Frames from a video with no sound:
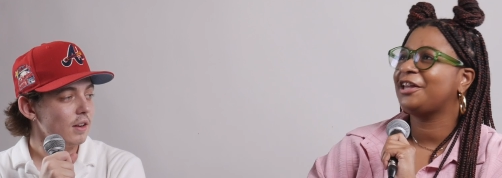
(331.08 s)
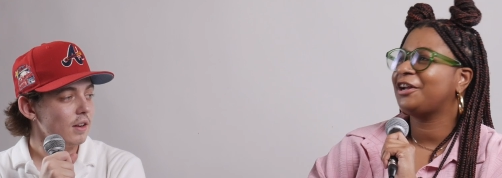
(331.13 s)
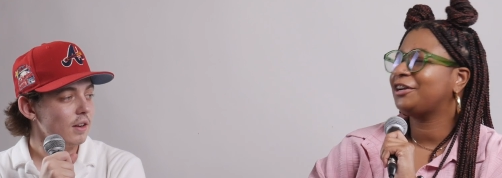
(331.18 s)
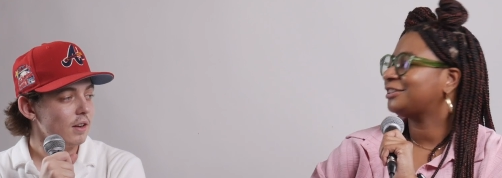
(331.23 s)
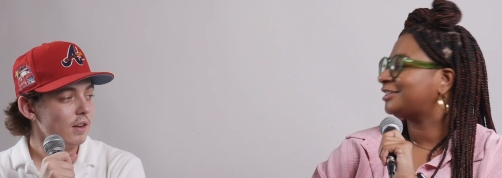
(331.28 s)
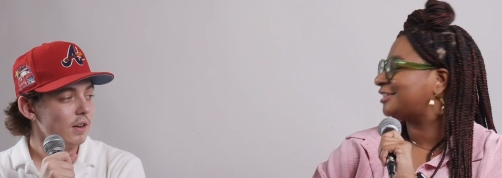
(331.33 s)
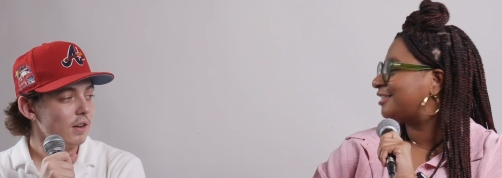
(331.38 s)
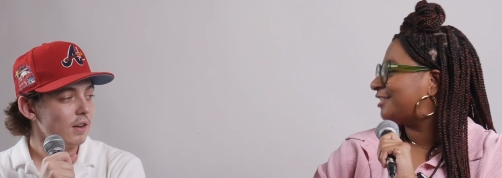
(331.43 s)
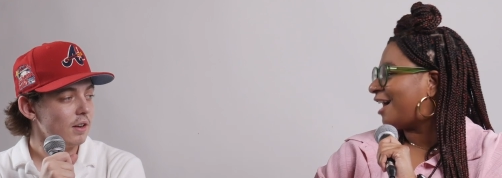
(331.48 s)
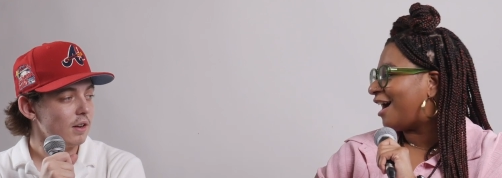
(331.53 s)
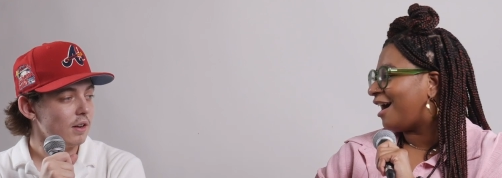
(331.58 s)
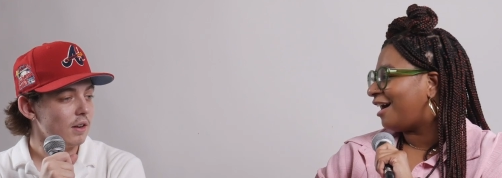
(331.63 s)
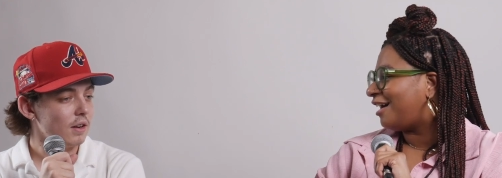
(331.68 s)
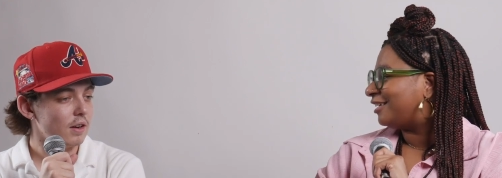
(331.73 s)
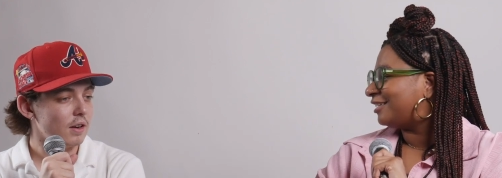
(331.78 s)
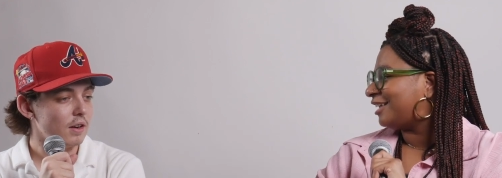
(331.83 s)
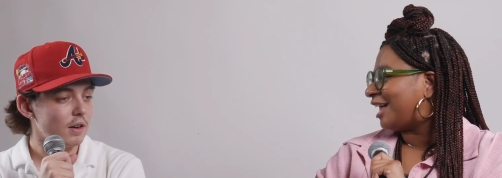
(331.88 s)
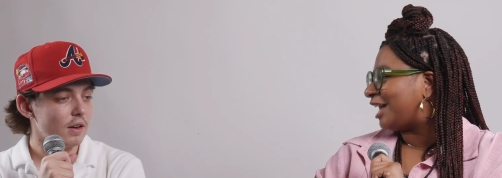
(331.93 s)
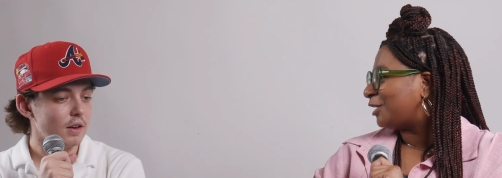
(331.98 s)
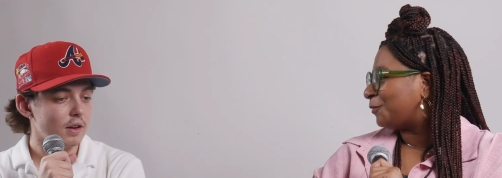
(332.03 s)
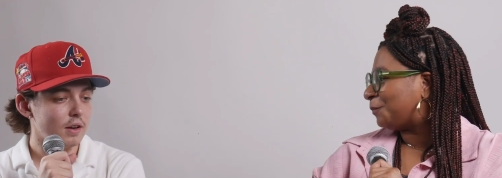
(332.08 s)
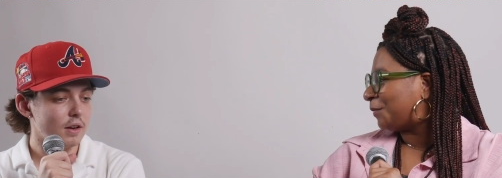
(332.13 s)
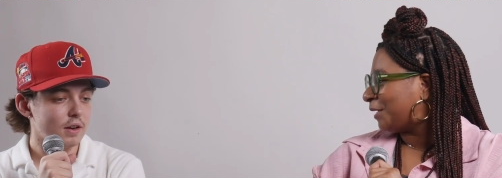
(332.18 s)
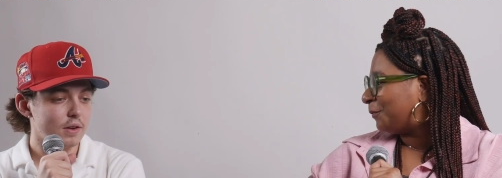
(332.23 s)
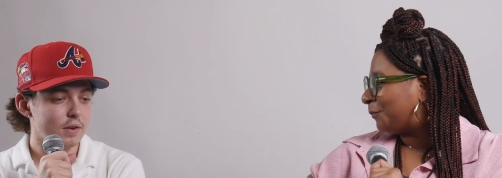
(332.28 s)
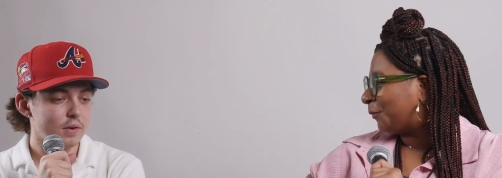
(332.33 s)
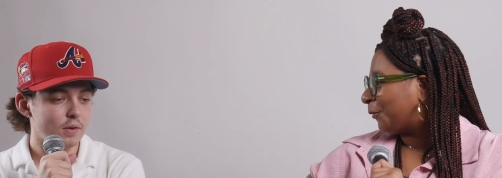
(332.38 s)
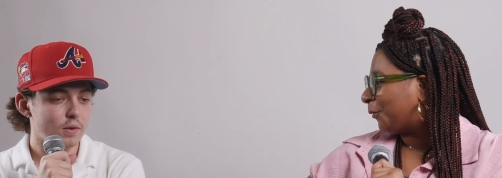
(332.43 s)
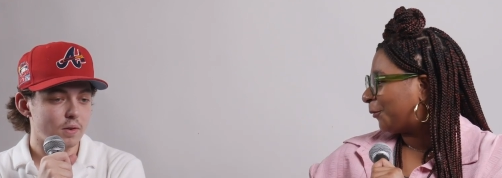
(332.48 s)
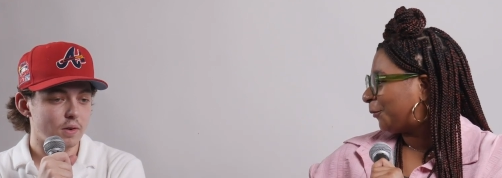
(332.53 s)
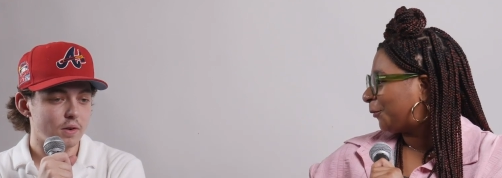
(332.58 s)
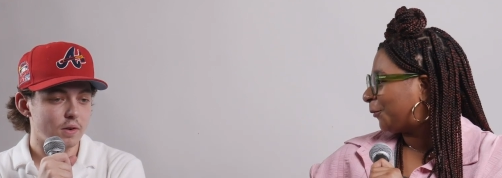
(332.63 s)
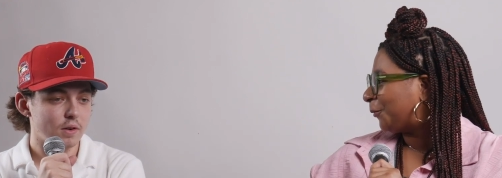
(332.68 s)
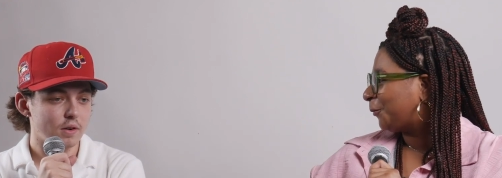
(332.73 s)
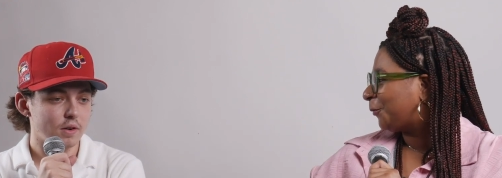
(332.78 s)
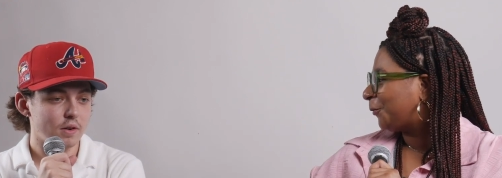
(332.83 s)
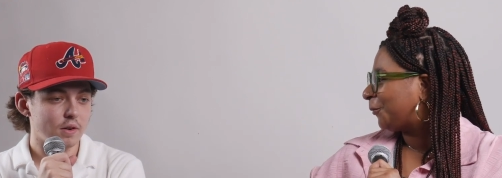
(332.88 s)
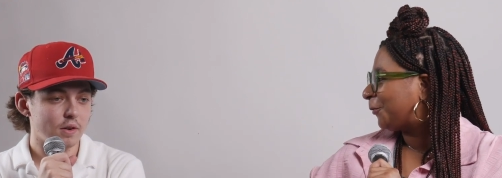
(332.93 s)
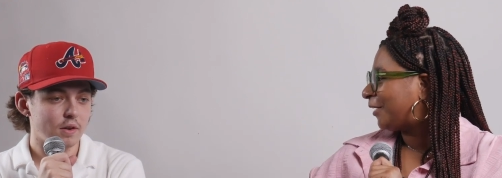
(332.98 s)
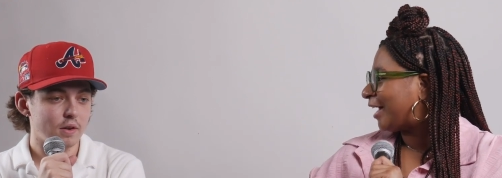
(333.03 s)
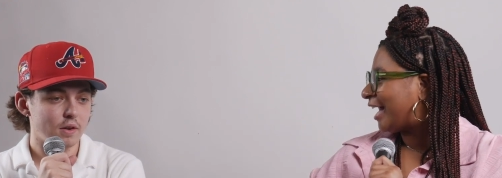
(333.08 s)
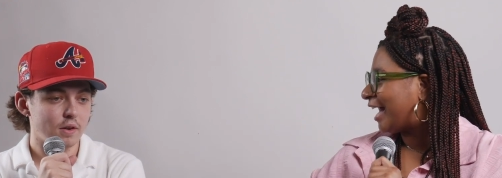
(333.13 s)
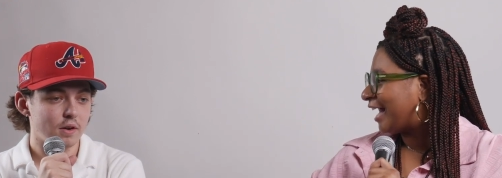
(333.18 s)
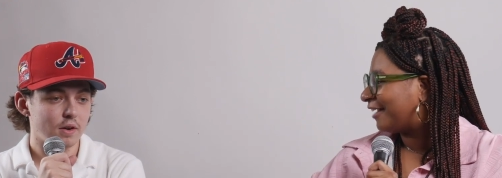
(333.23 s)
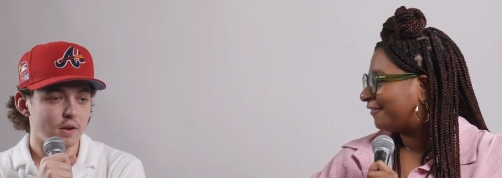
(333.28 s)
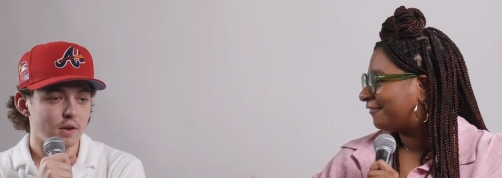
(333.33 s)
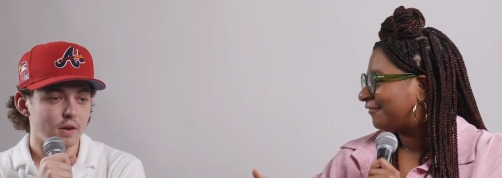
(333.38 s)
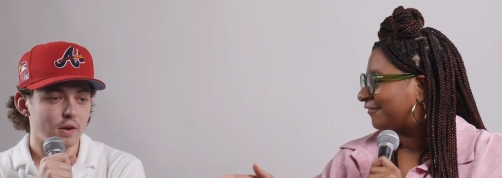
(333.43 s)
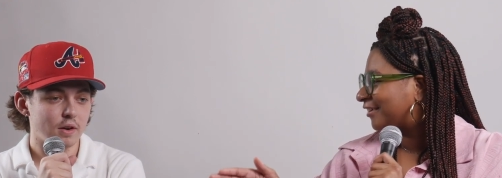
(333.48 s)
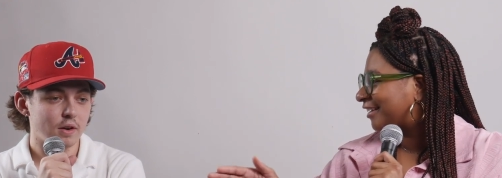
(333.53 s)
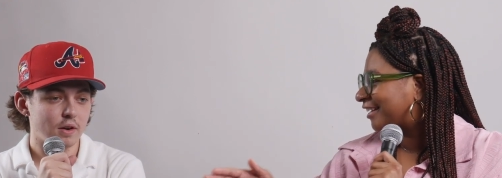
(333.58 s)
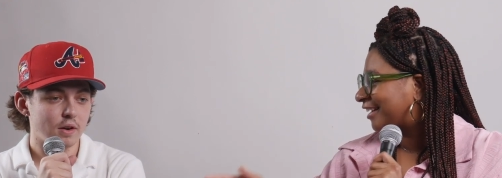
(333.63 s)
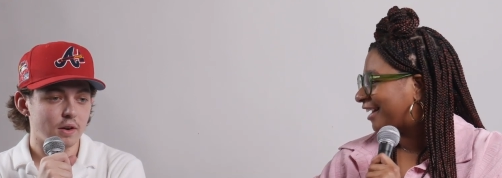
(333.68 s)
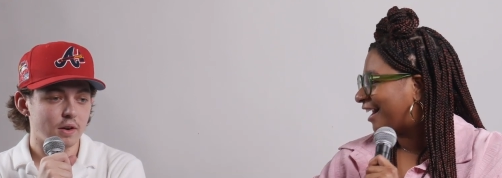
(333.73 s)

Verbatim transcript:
Speaker 1: there's not a lot of people who have